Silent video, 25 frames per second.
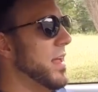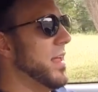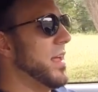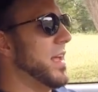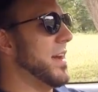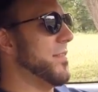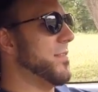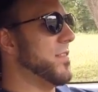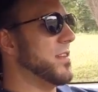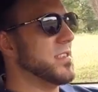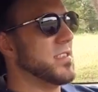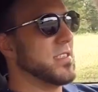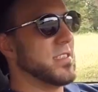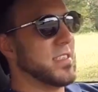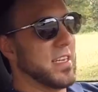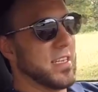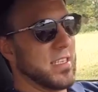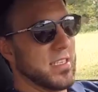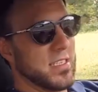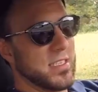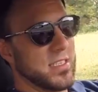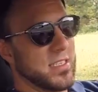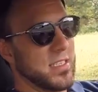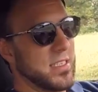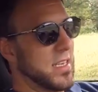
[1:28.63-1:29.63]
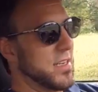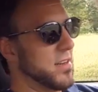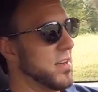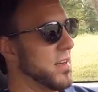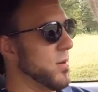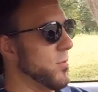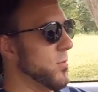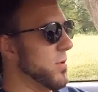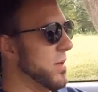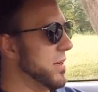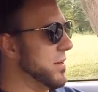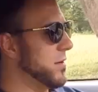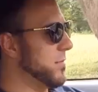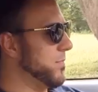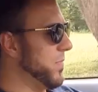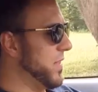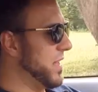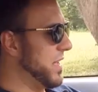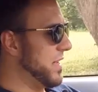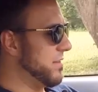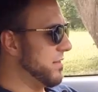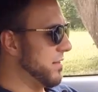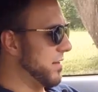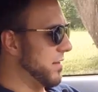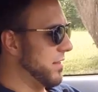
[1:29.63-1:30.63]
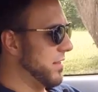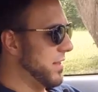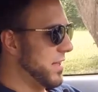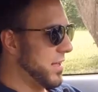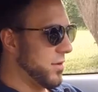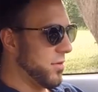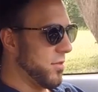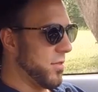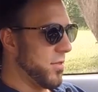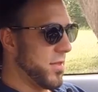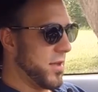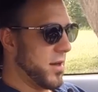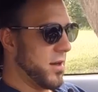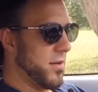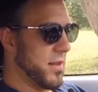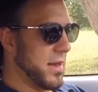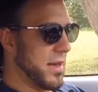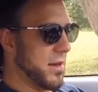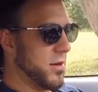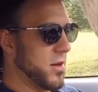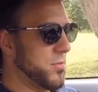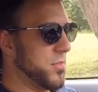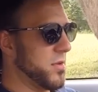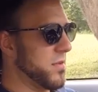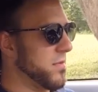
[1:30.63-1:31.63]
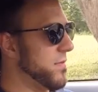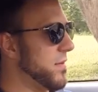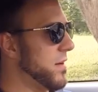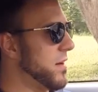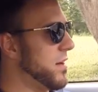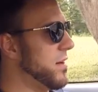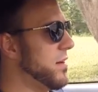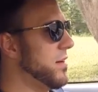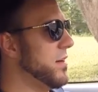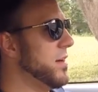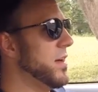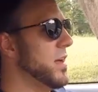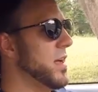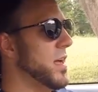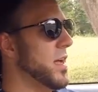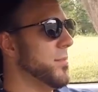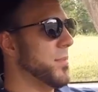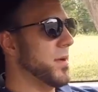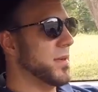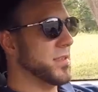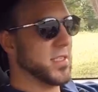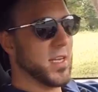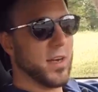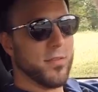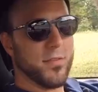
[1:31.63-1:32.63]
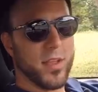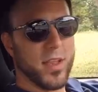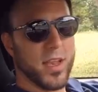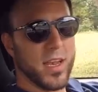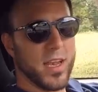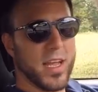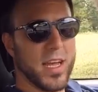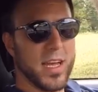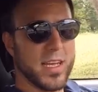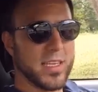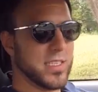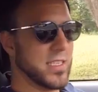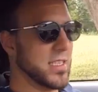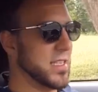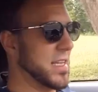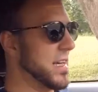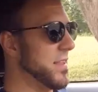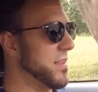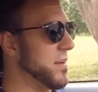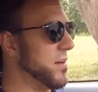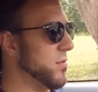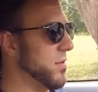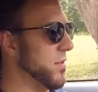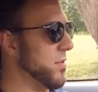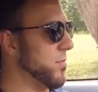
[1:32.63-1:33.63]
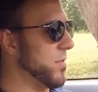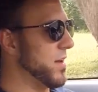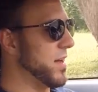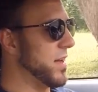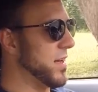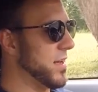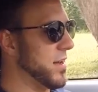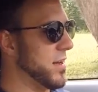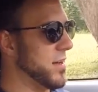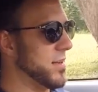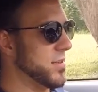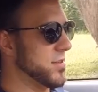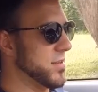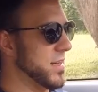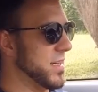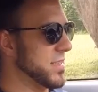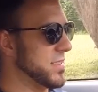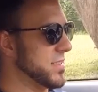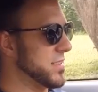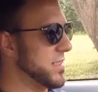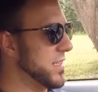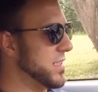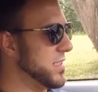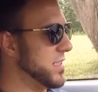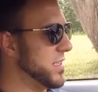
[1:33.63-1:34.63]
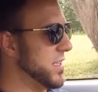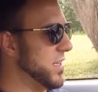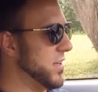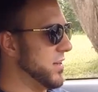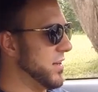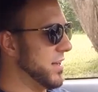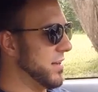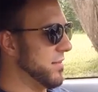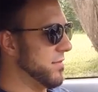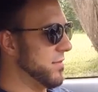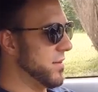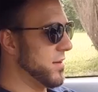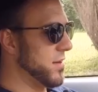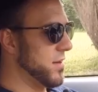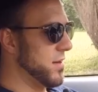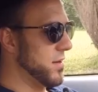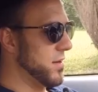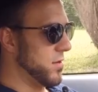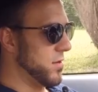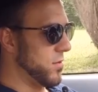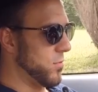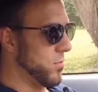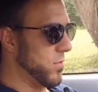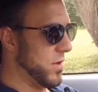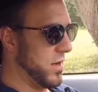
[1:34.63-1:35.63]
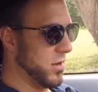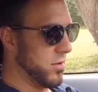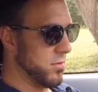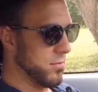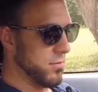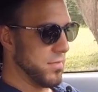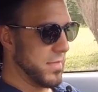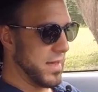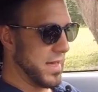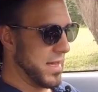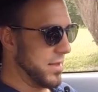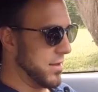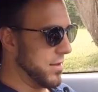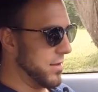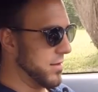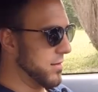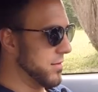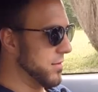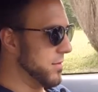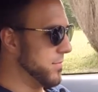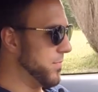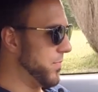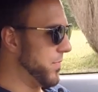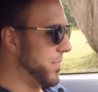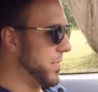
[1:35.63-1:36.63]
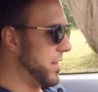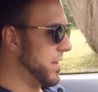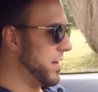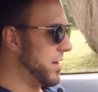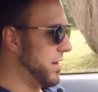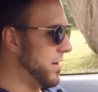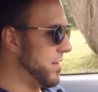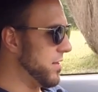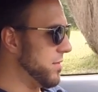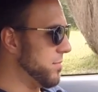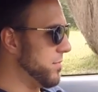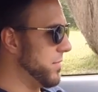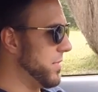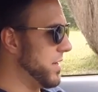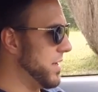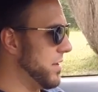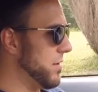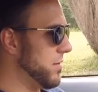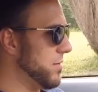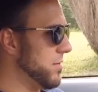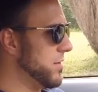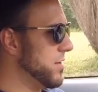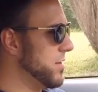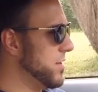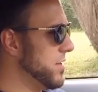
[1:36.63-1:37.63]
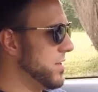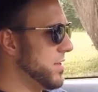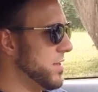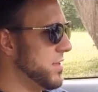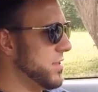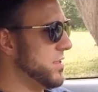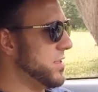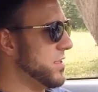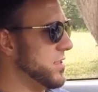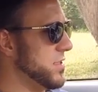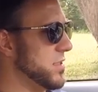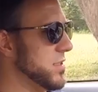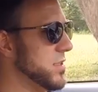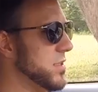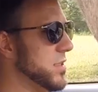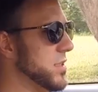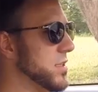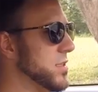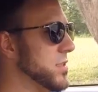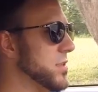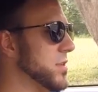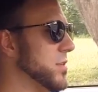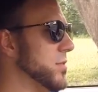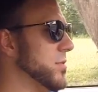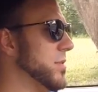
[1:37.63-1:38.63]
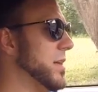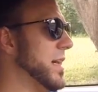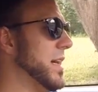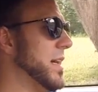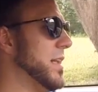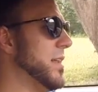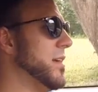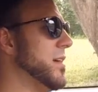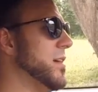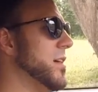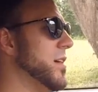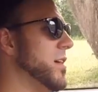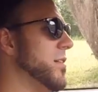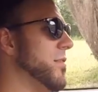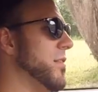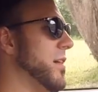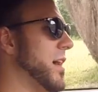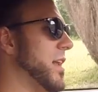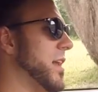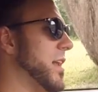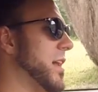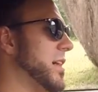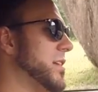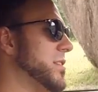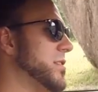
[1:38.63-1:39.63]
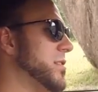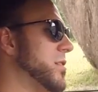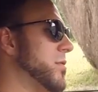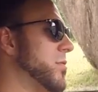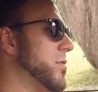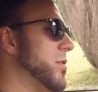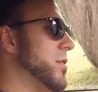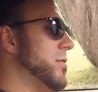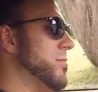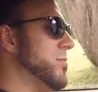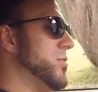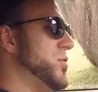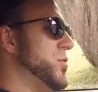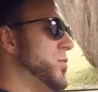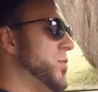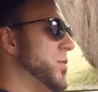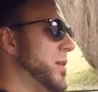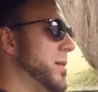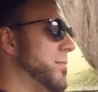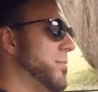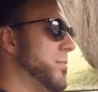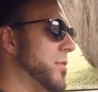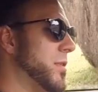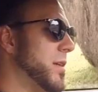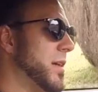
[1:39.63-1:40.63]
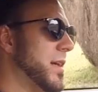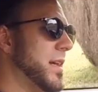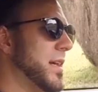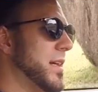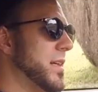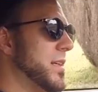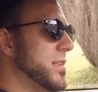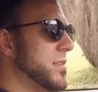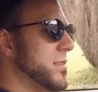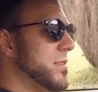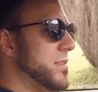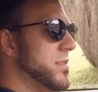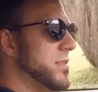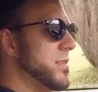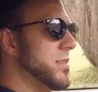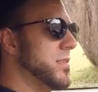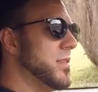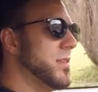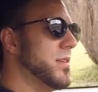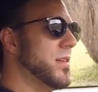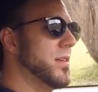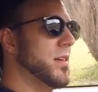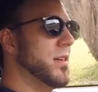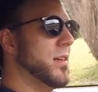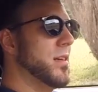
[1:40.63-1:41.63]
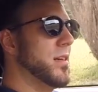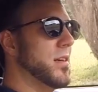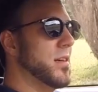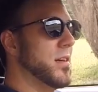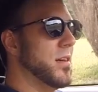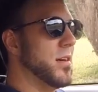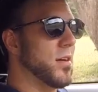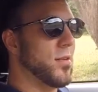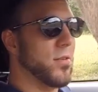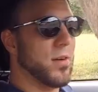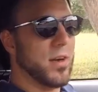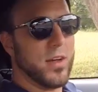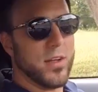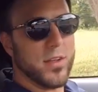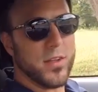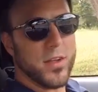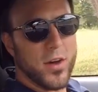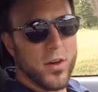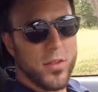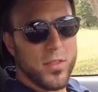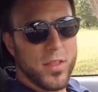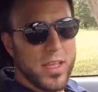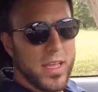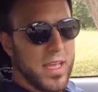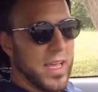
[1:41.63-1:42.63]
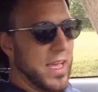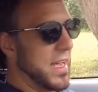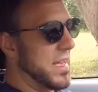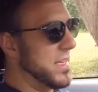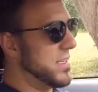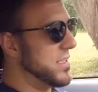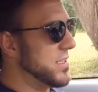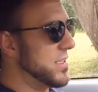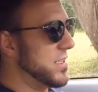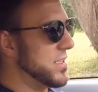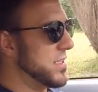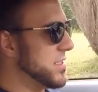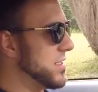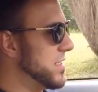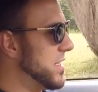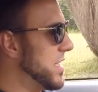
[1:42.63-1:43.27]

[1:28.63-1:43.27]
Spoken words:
You have this nice steering wheel. It's a little thinner than I would prefer, but it's covered in a nice leather with red contrast stitching. You have real metal here in the middle. Just looks great. You've got nice chrome trim rings around all the gauges.